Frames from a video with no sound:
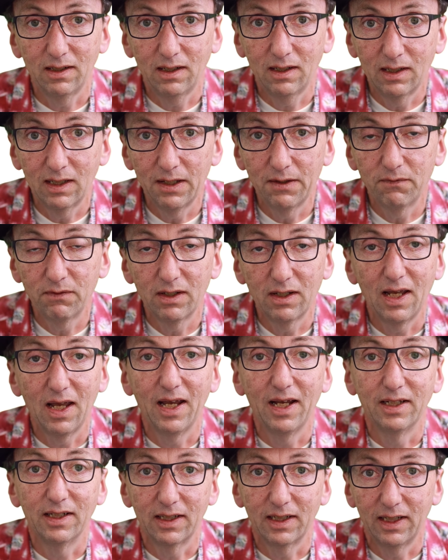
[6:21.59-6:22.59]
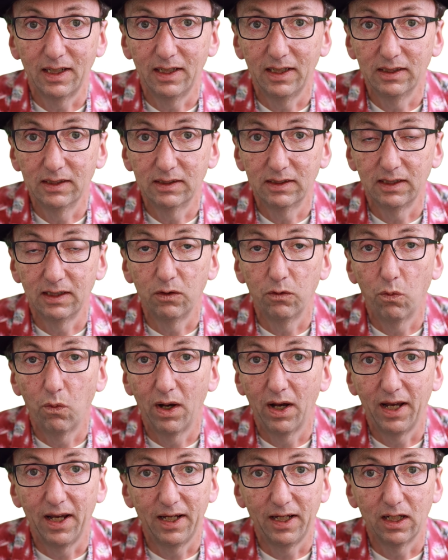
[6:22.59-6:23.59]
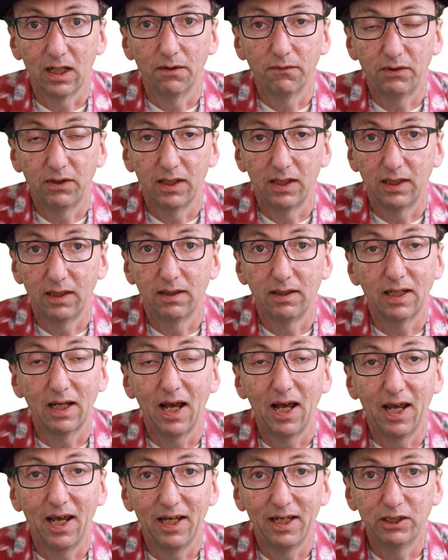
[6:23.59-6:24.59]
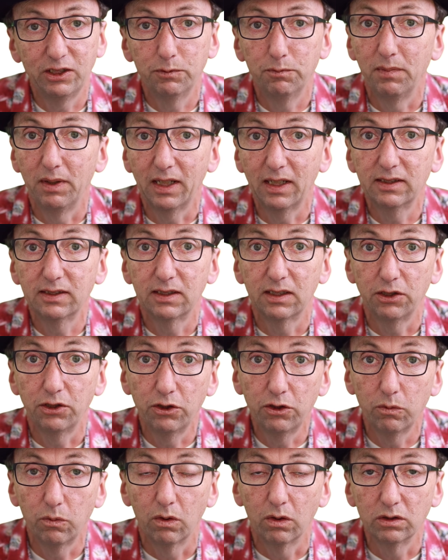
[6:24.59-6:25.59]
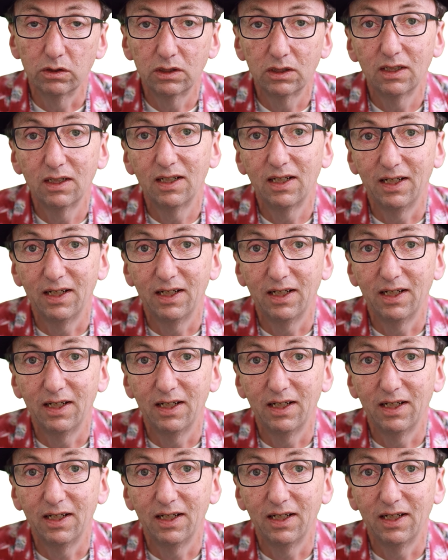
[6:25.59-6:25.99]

clever and easy way of getting the age mix that you want